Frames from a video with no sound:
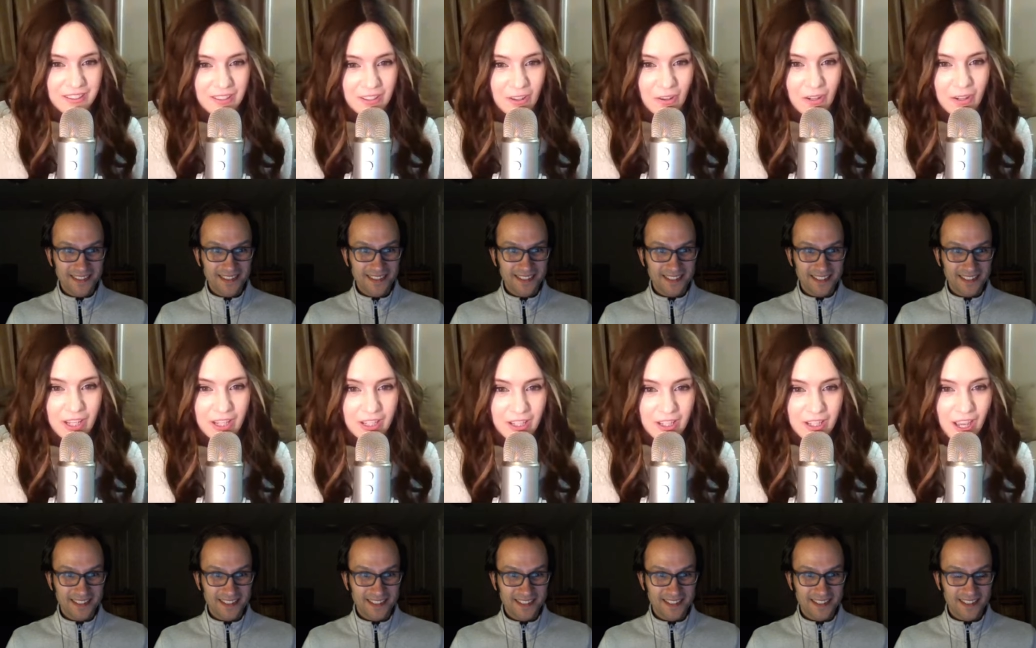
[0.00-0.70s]

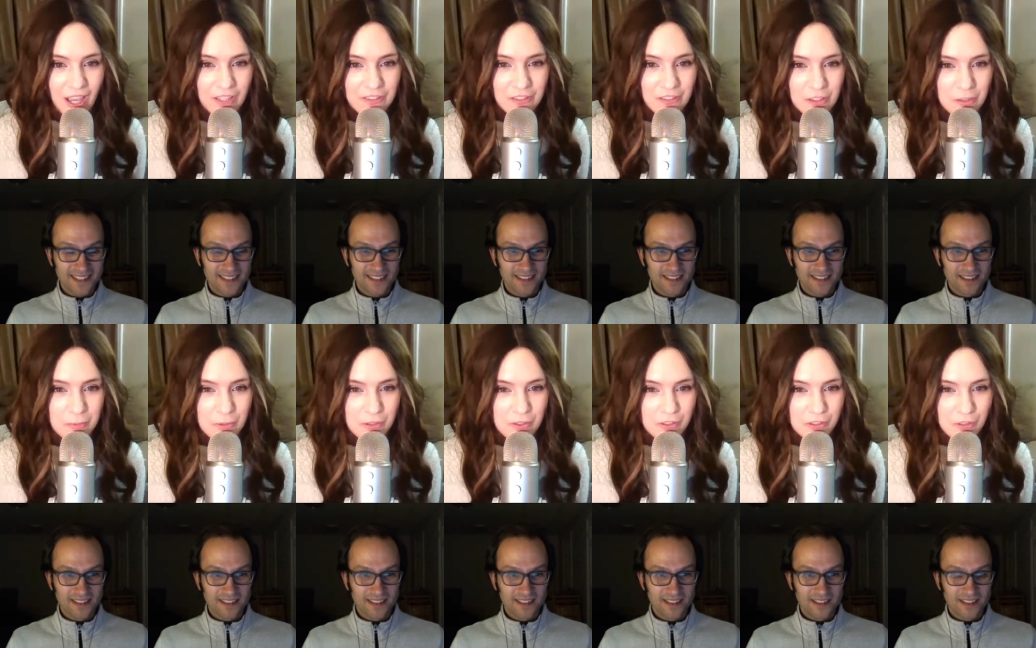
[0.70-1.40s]
Speaker 1: Okay, I saw the
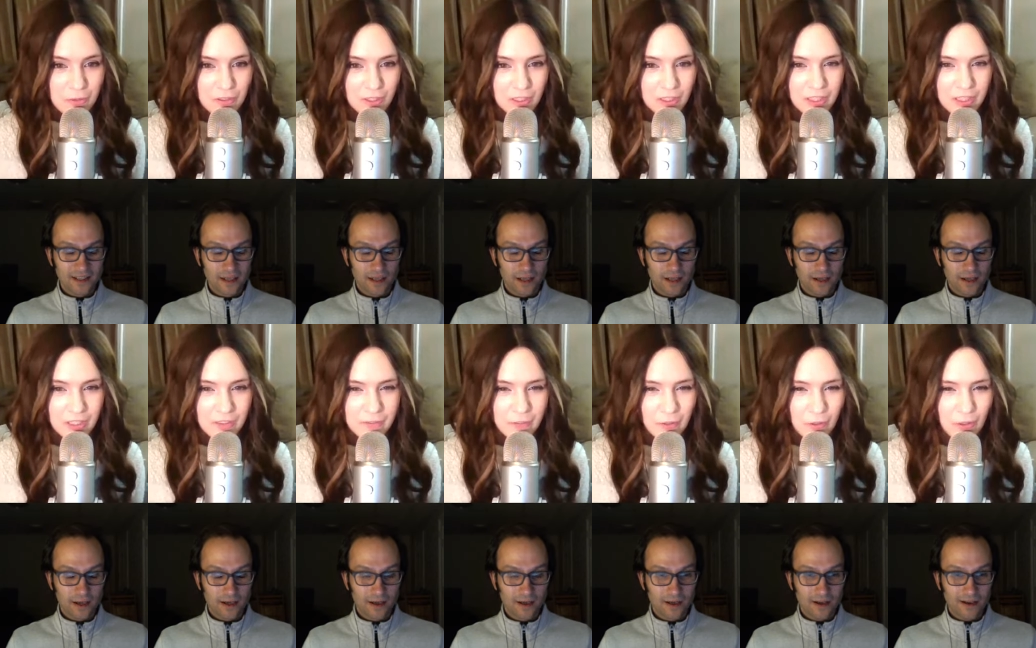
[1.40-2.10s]
person you were
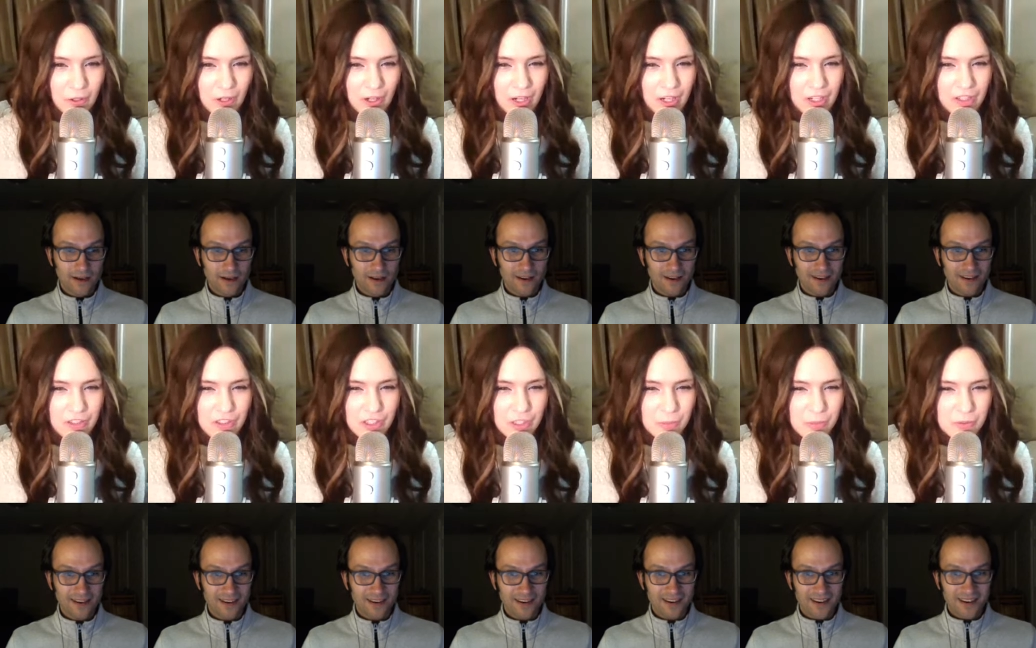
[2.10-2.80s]
looking for, and
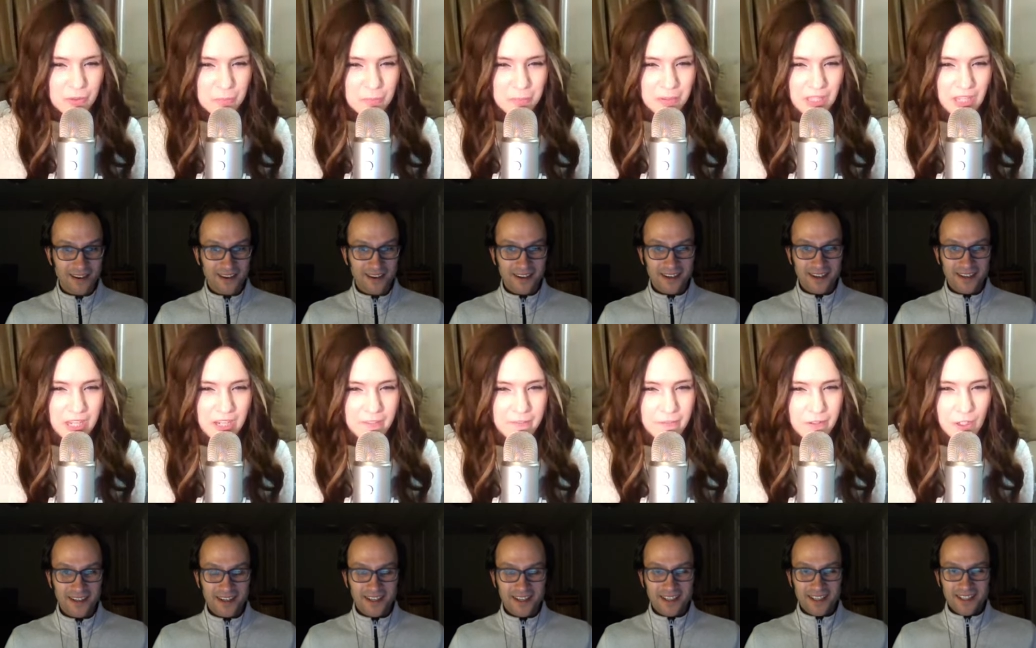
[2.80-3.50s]
she was
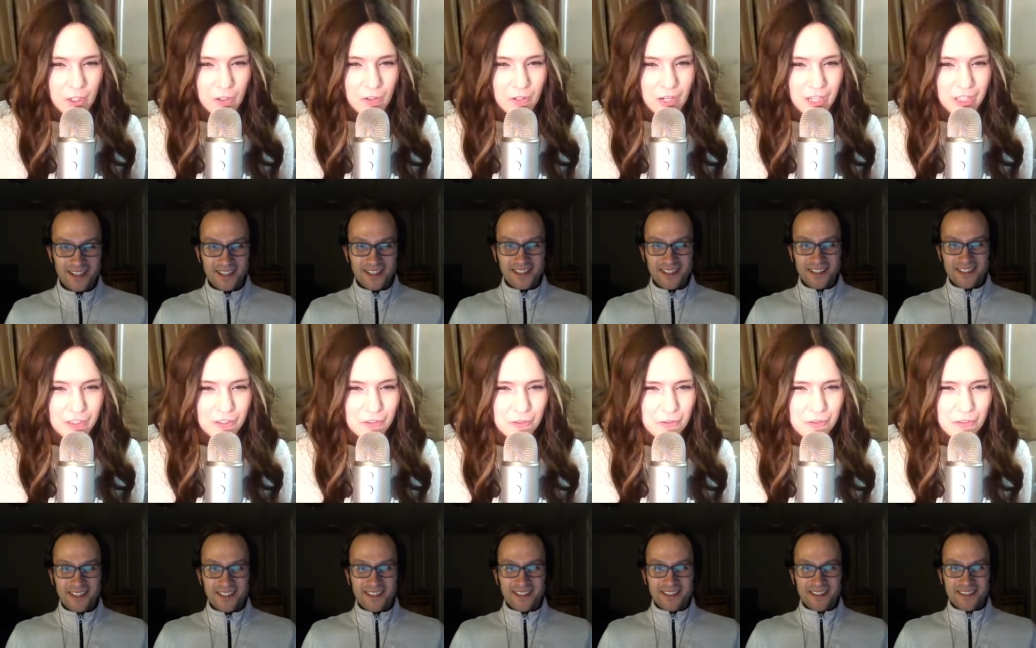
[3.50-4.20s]
applying for a
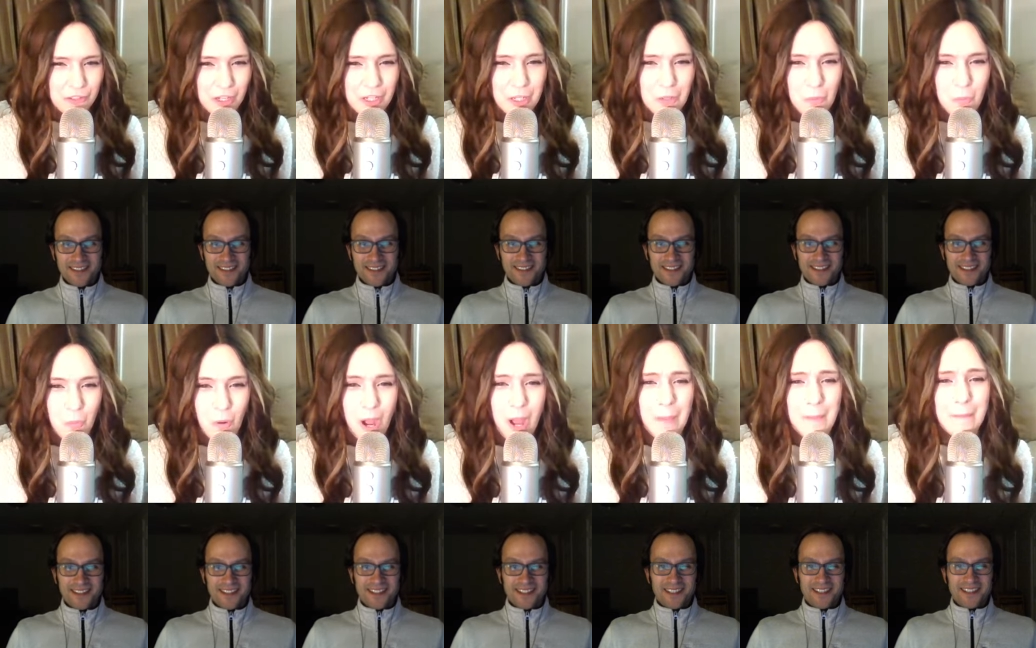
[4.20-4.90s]
grant to study
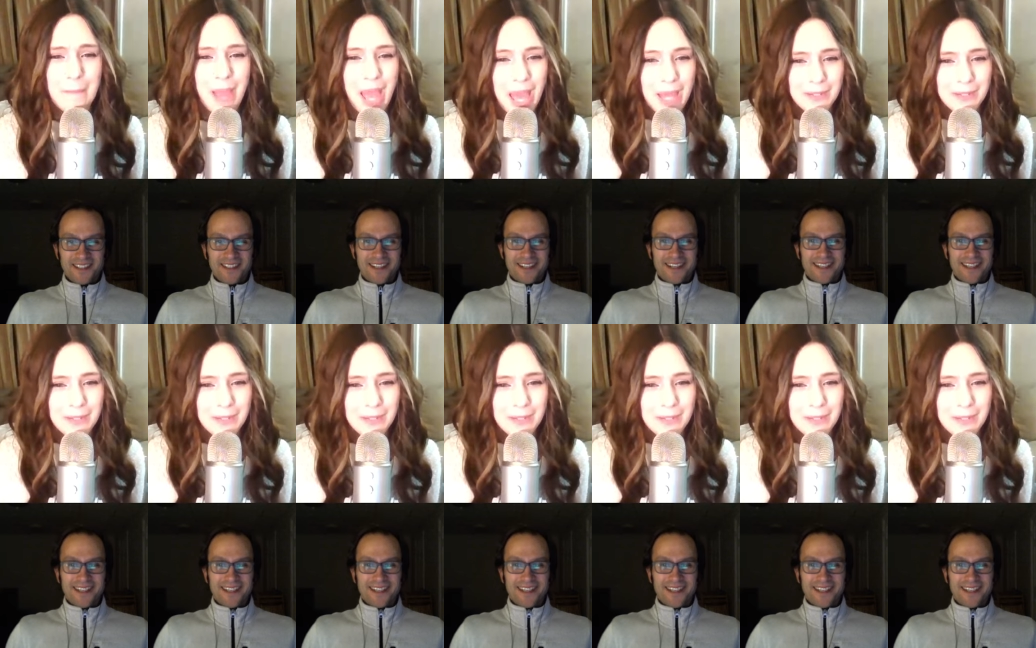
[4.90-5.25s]
wombat